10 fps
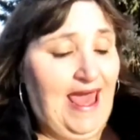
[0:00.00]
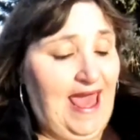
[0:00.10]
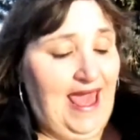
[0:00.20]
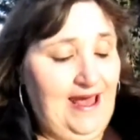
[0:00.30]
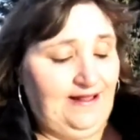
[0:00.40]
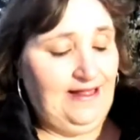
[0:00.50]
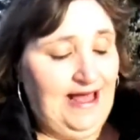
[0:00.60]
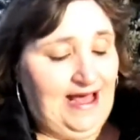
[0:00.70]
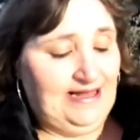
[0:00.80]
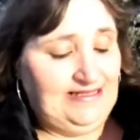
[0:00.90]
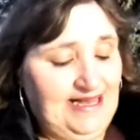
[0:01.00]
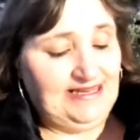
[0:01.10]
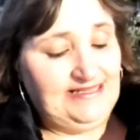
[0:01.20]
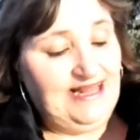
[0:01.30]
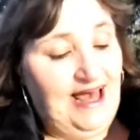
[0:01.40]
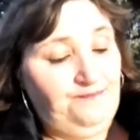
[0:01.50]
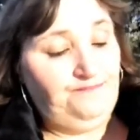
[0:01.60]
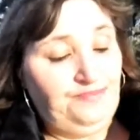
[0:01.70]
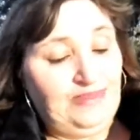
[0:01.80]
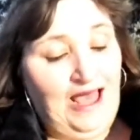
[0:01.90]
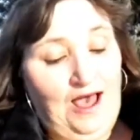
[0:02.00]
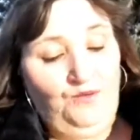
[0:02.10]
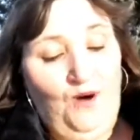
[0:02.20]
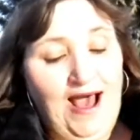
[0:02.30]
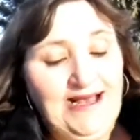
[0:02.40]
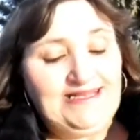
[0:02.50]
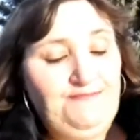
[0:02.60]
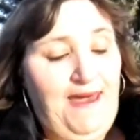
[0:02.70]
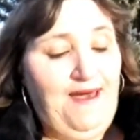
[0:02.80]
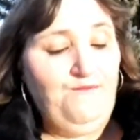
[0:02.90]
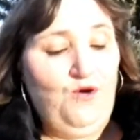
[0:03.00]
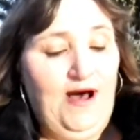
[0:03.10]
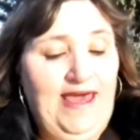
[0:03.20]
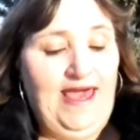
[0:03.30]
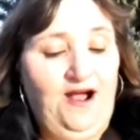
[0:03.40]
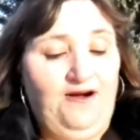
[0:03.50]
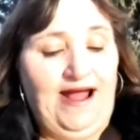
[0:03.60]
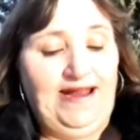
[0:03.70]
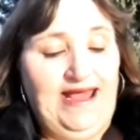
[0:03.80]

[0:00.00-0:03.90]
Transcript: and it says that a wise man will hear and